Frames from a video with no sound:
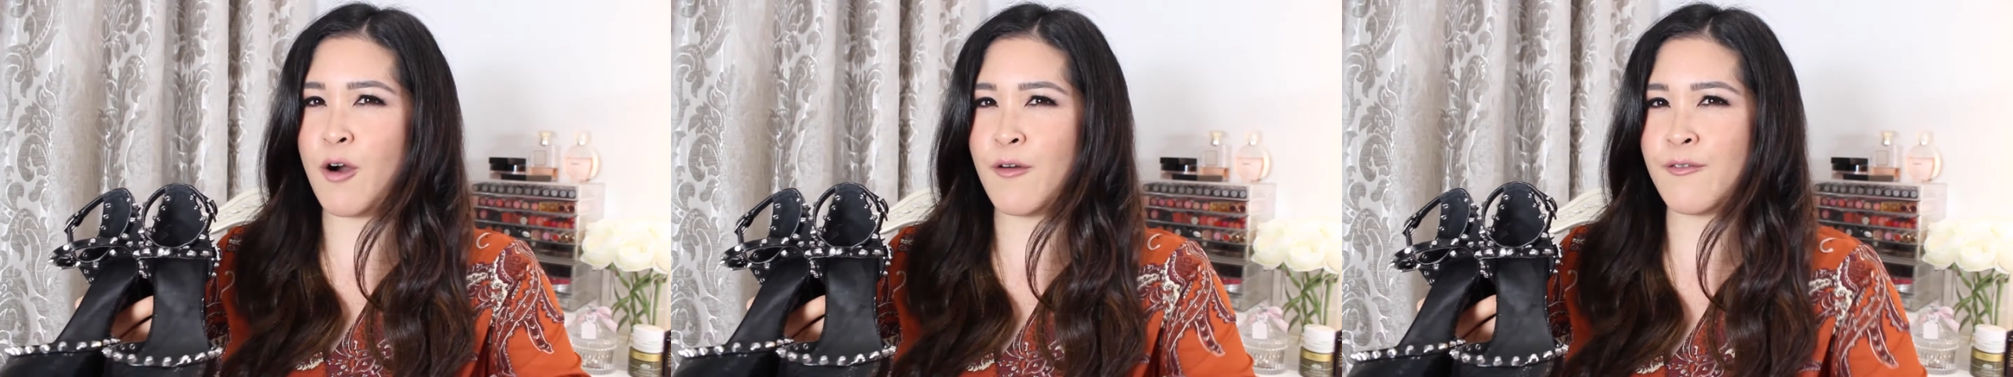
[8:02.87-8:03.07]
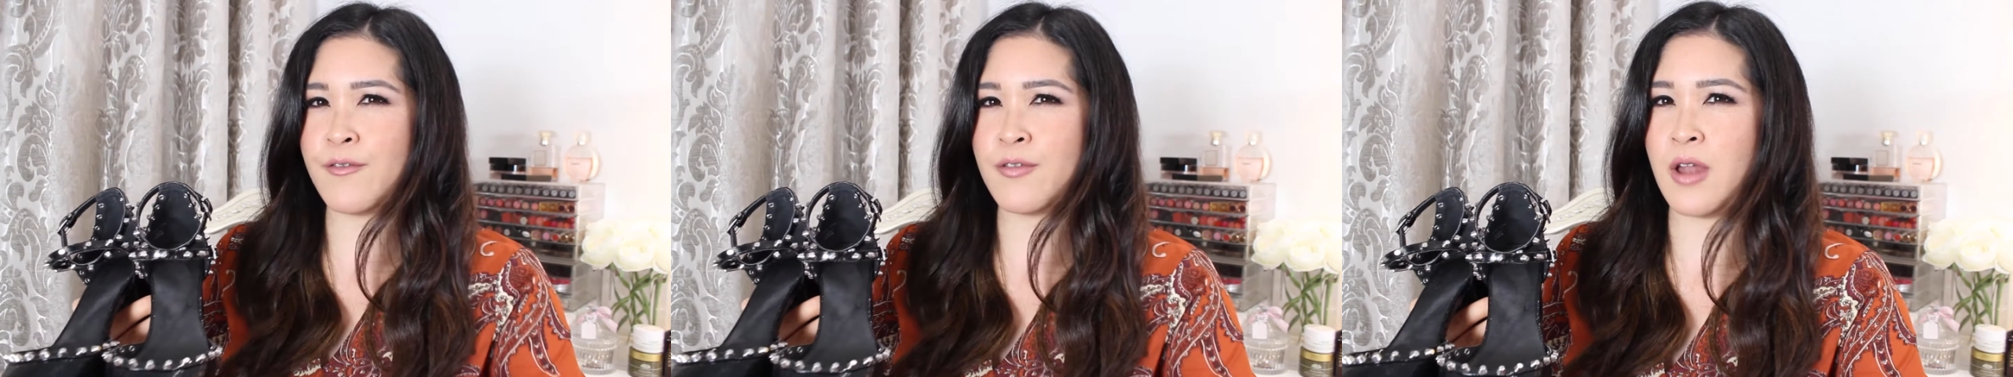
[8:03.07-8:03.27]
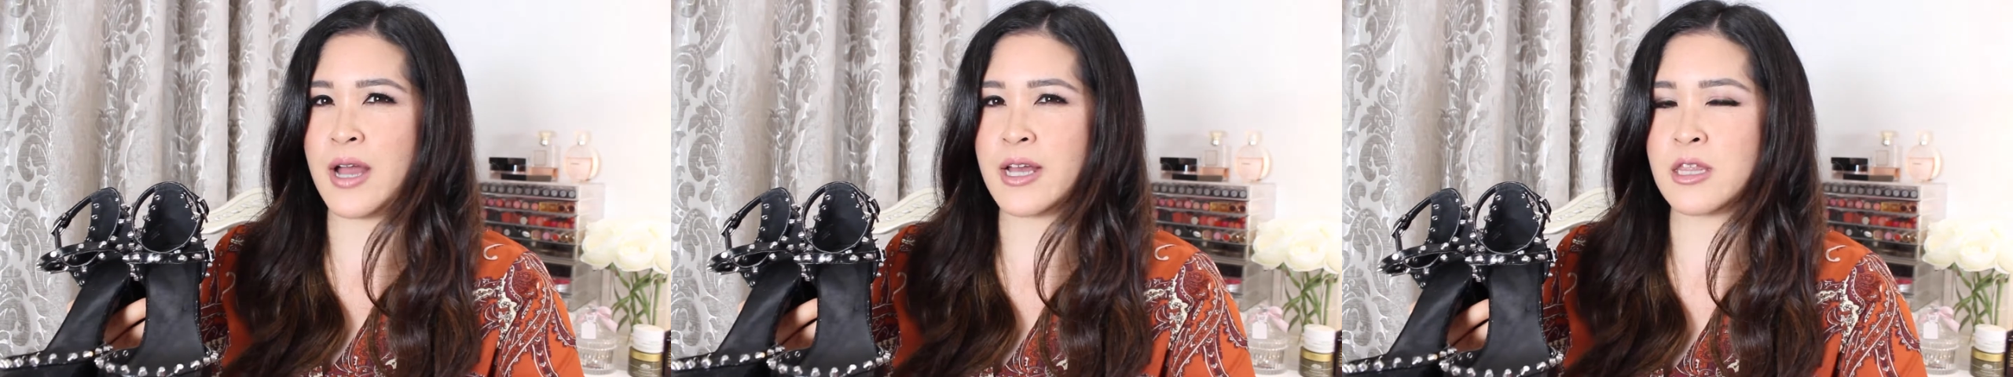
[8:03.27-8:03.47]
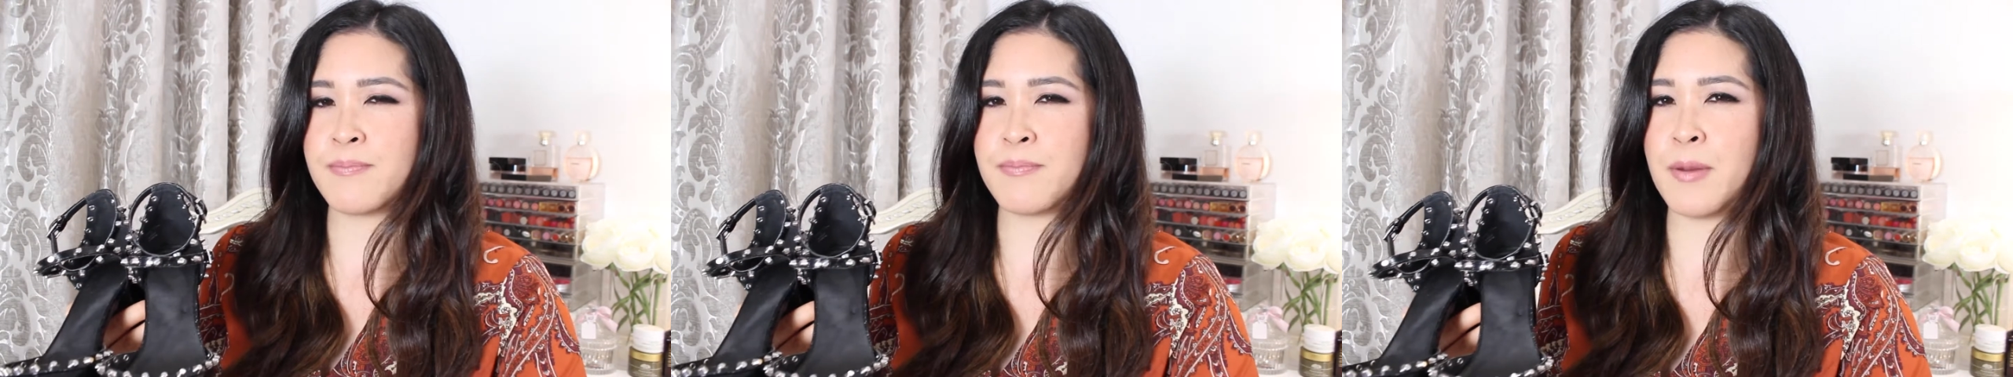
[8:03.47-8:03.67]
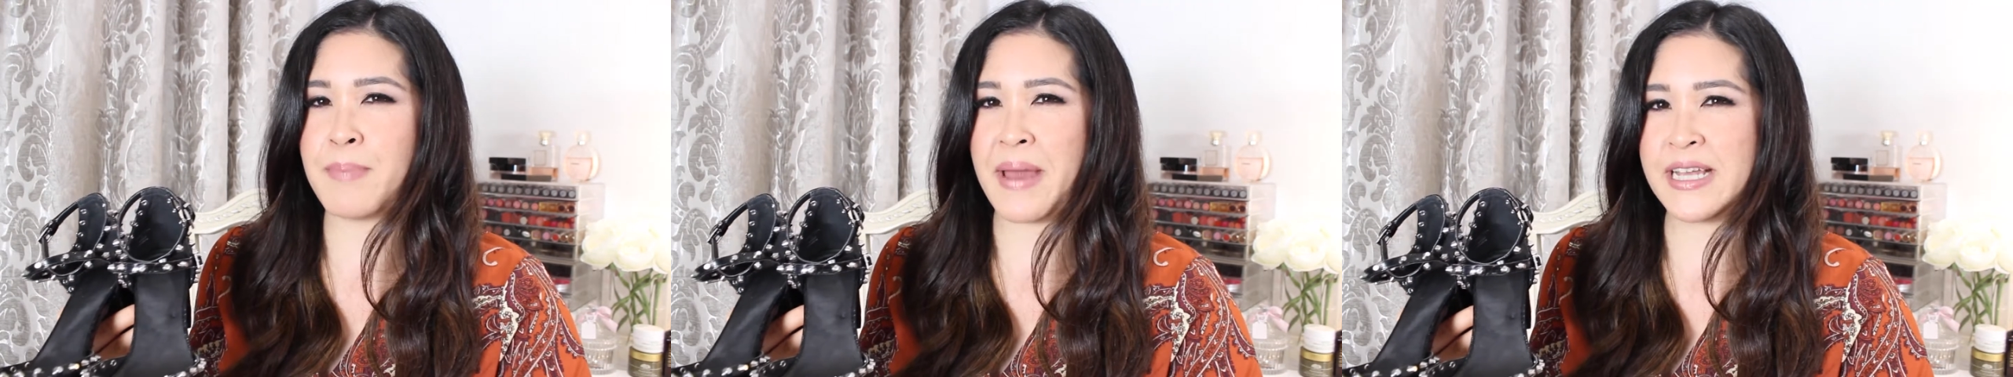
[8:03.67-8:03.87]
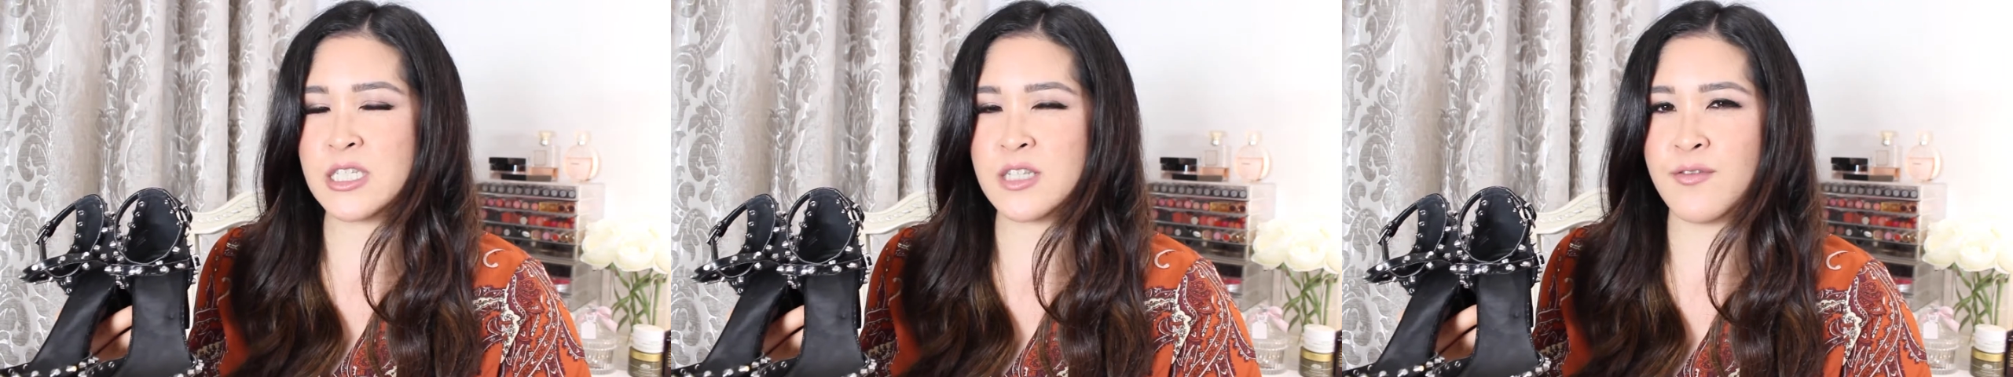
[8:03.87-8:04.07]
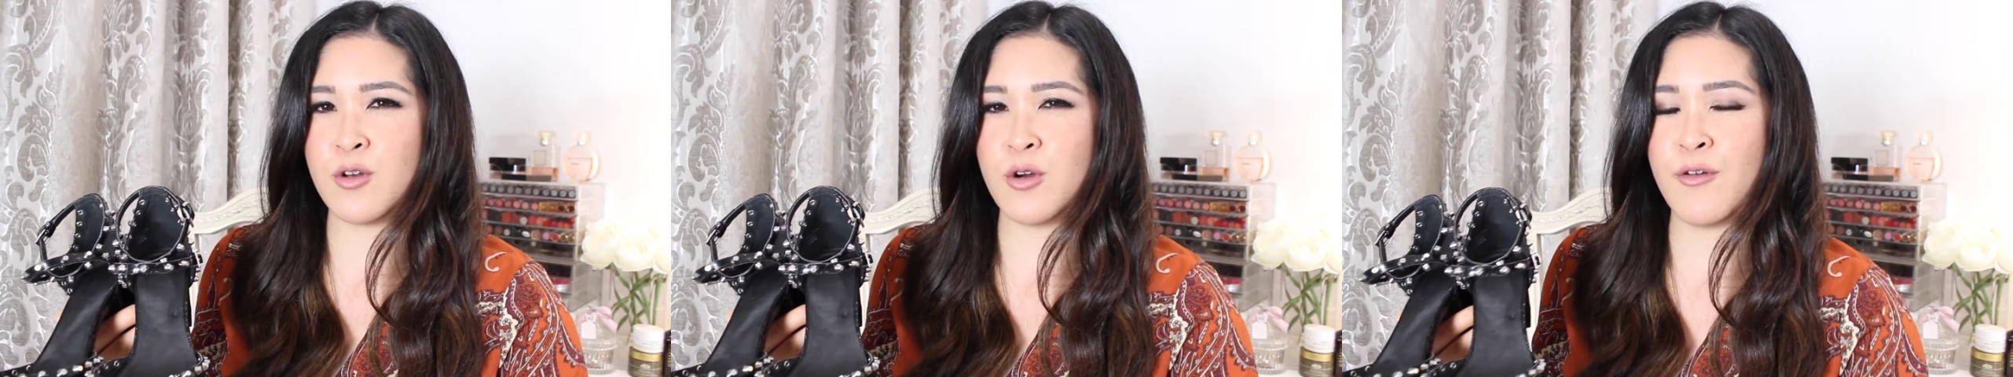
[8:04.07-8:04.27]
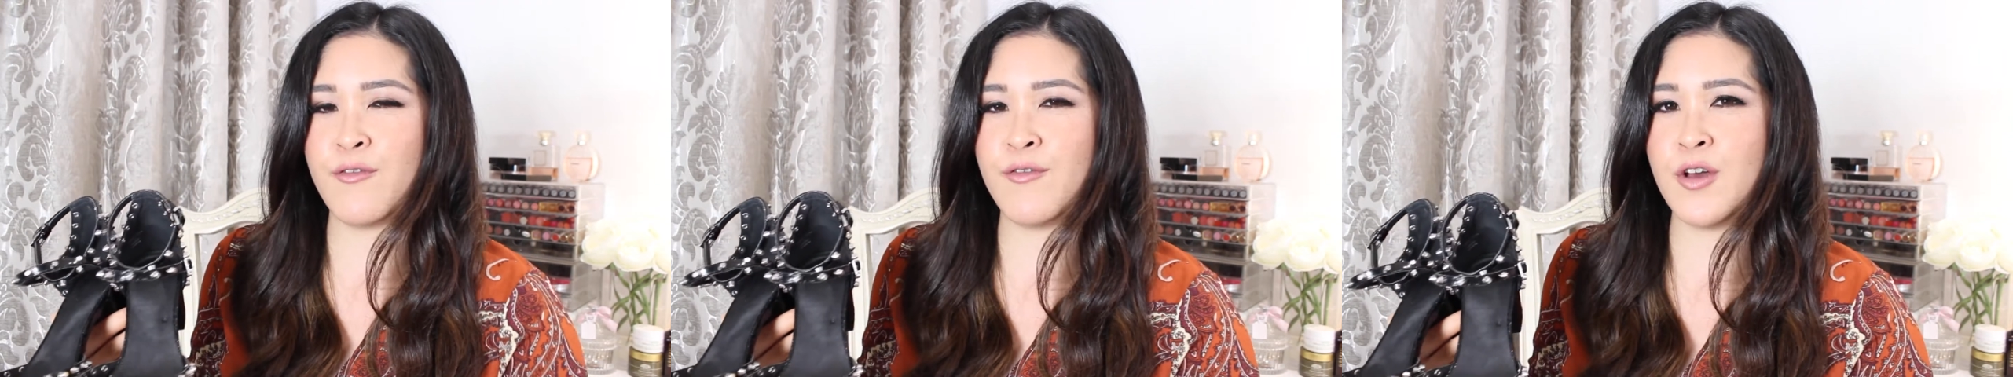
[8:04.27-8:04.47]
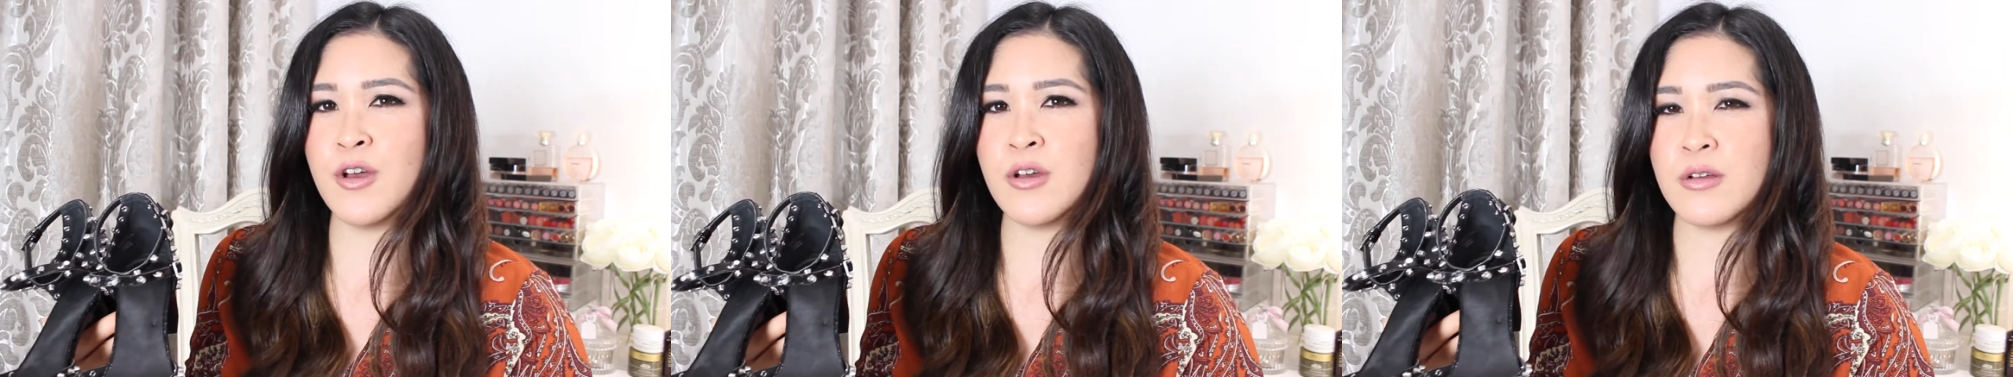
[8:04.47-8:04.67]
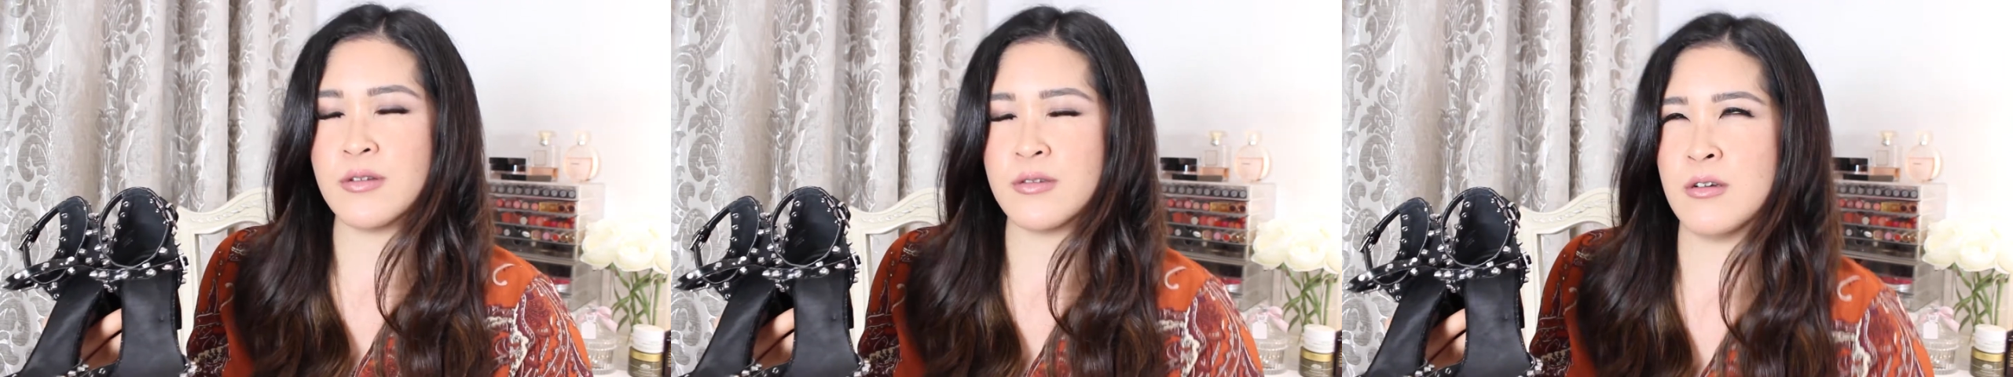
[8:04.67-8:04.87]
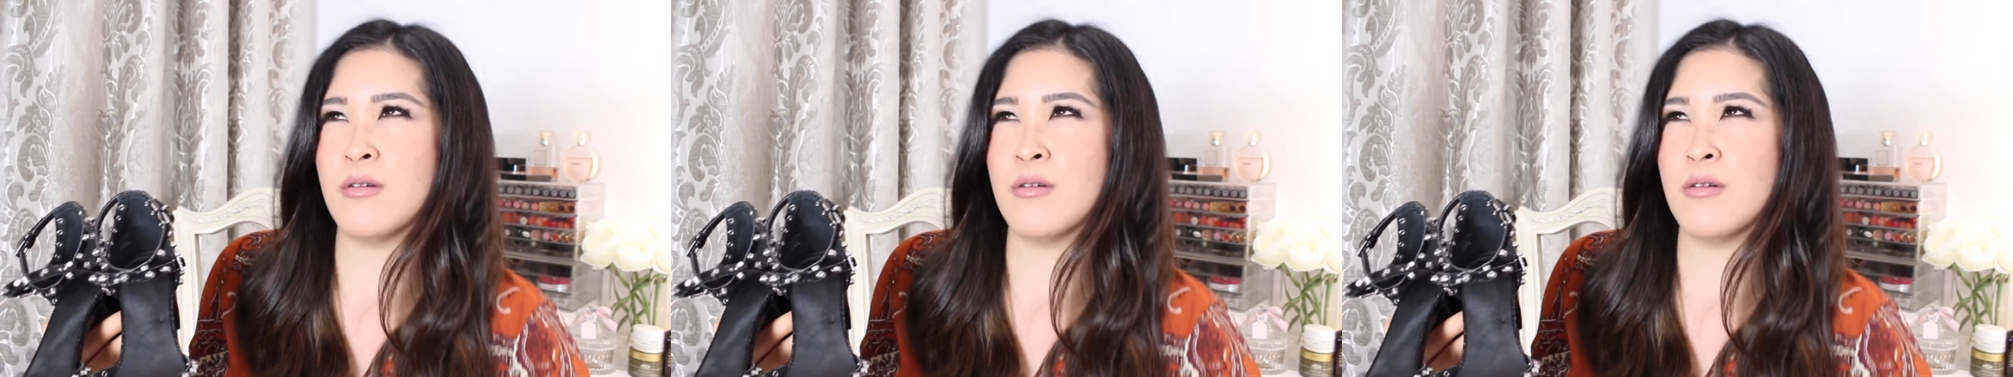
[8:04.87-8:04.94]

off like the base of your foot,